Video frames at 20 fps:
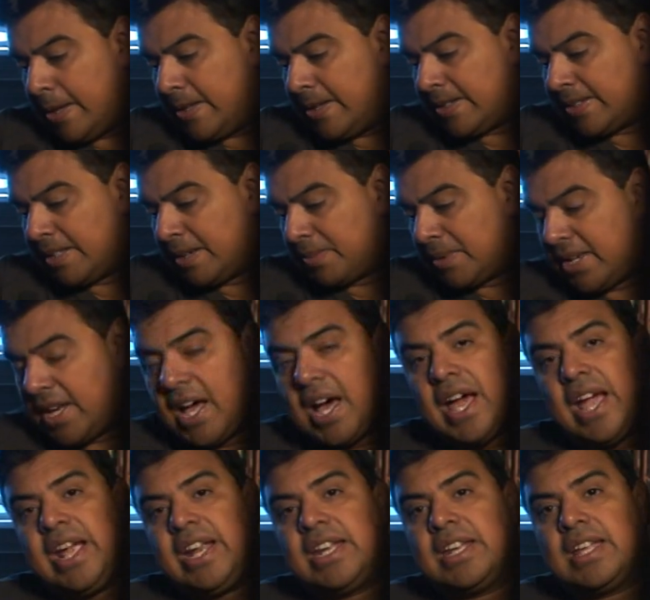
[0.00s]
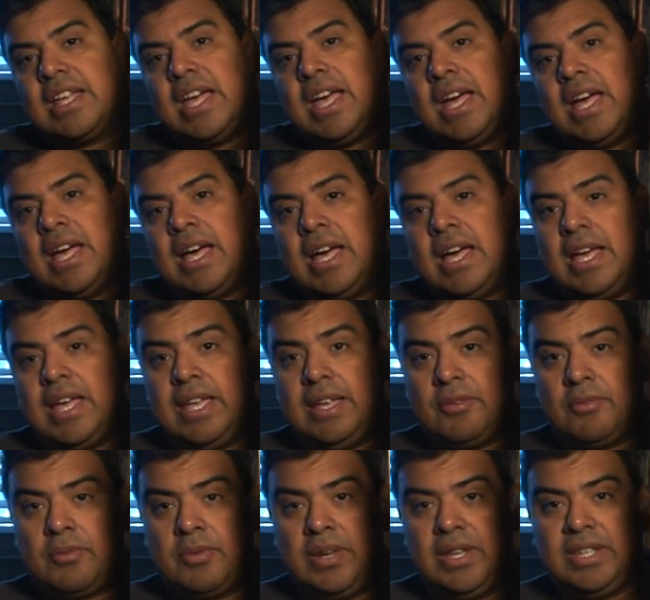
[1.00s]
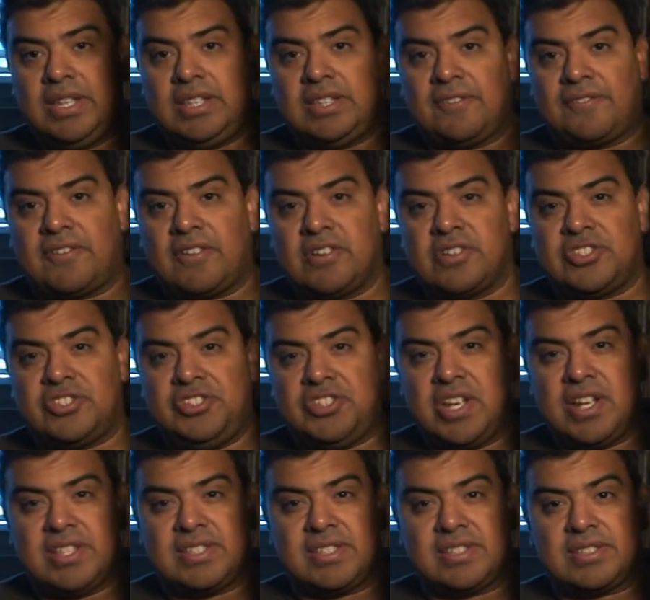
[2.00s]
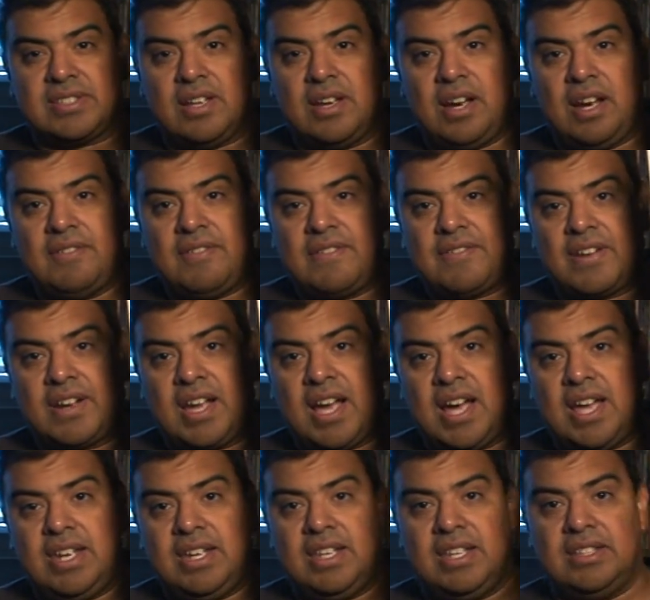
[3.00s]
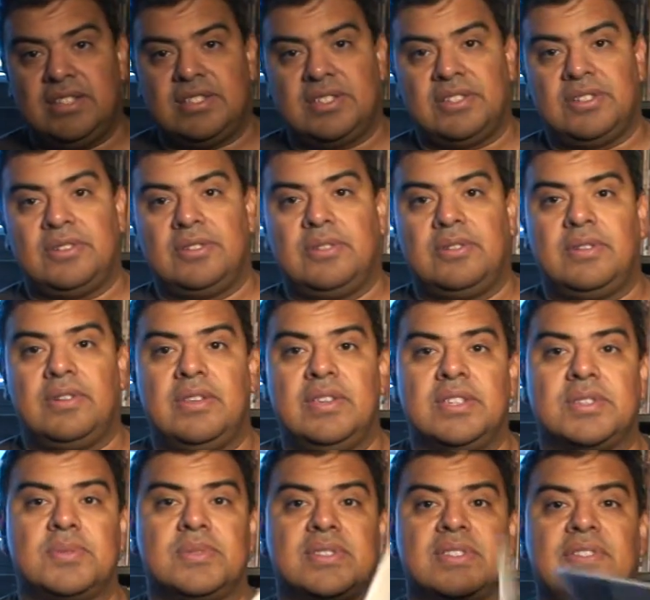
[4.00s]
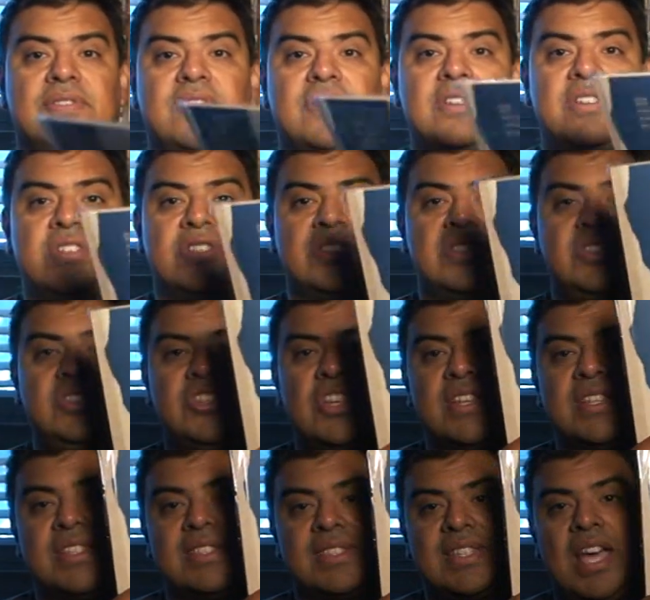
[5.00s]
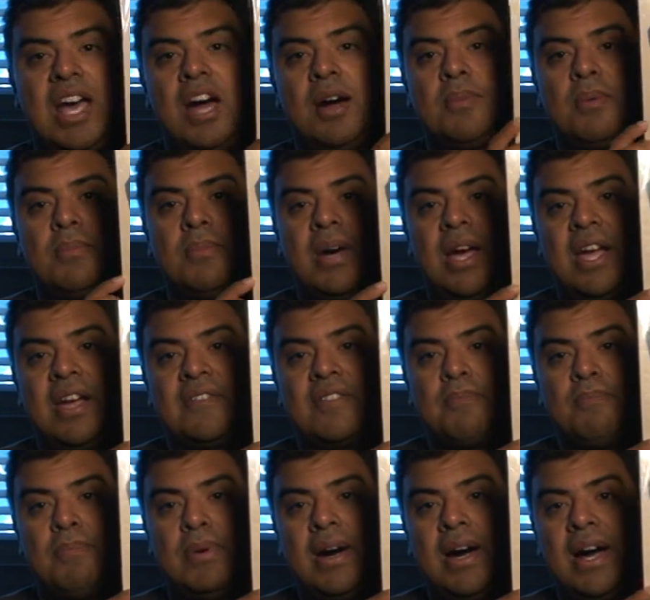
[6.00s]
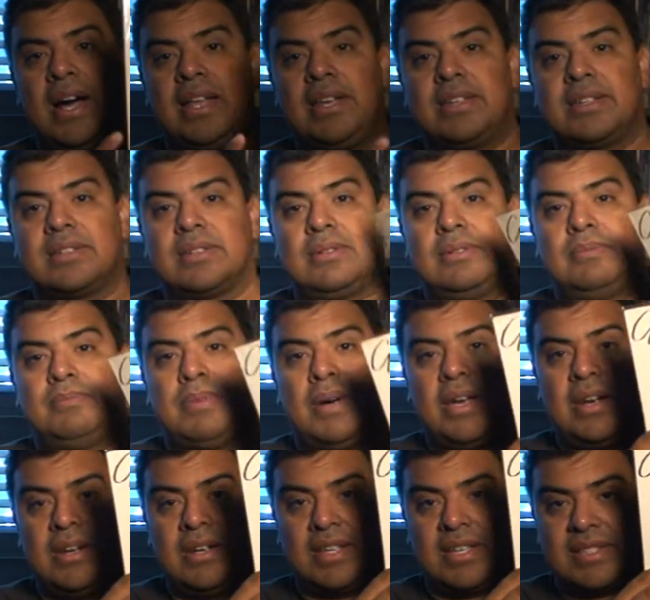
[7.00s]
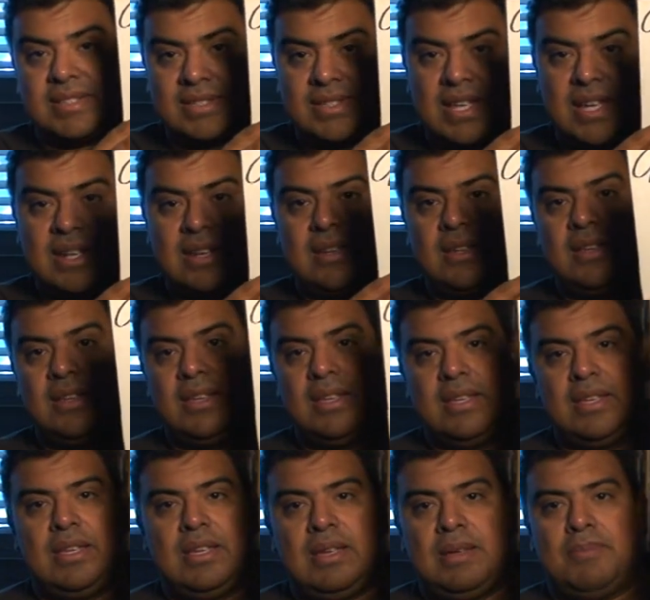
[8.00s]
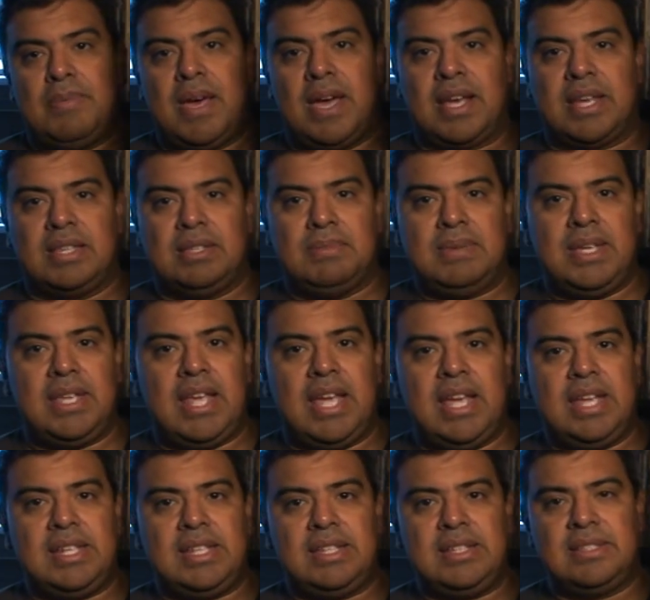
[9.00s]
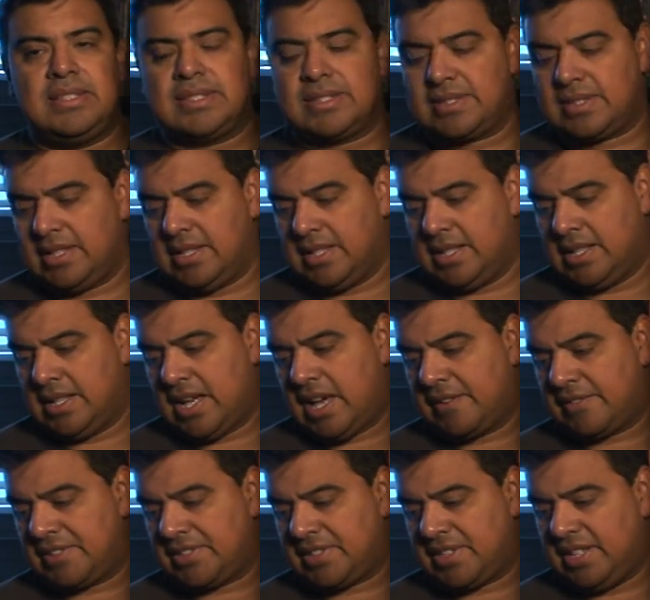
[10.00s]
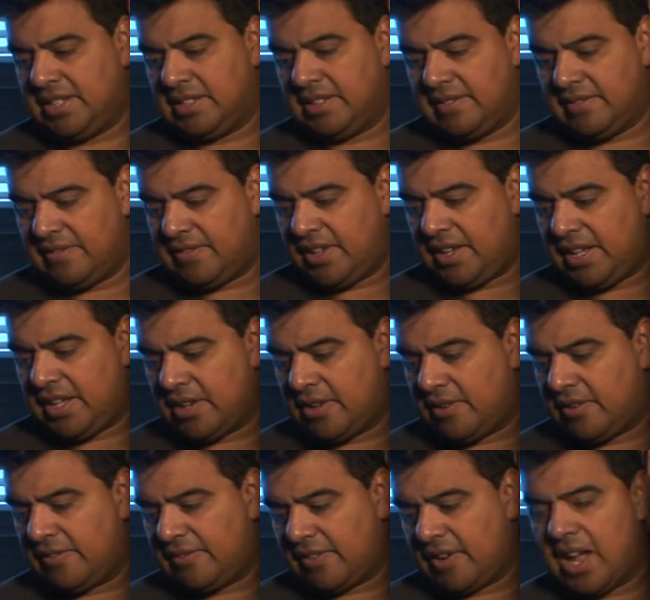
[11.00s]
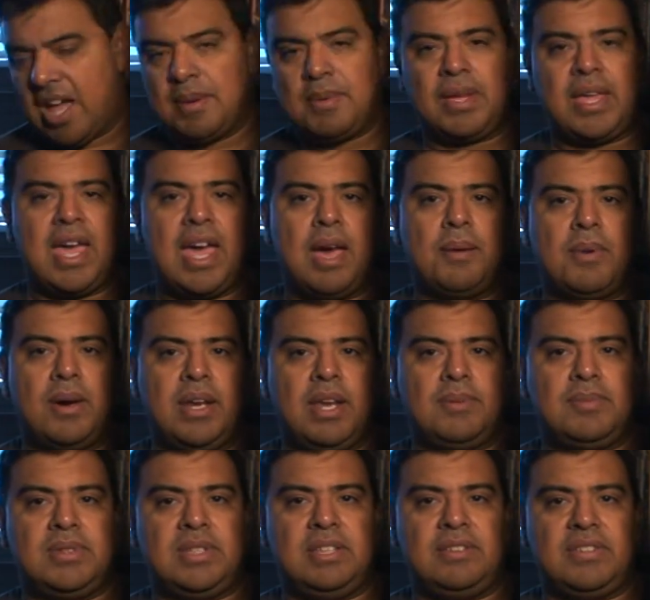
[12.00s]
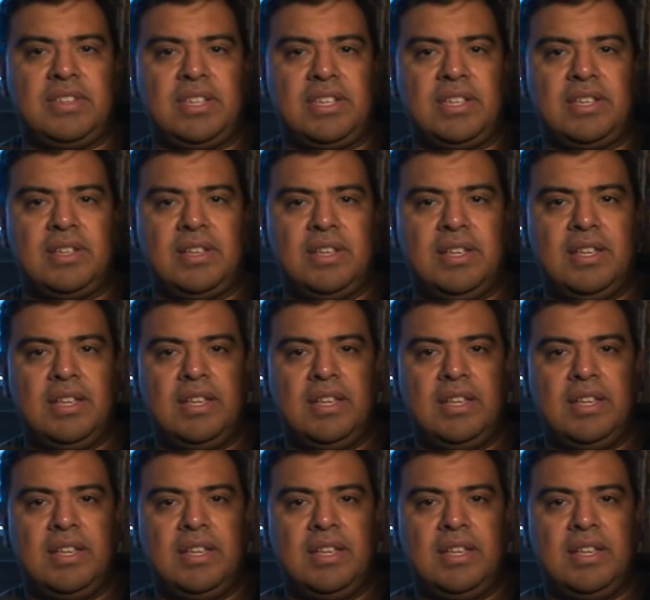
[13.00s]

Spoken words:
is number nine. Really, the first Genesis song I've ever gotten into. This was the first Genesis album I ever bought on a cassette back in the mid 80s. After seeing the video for Abacab on MTV,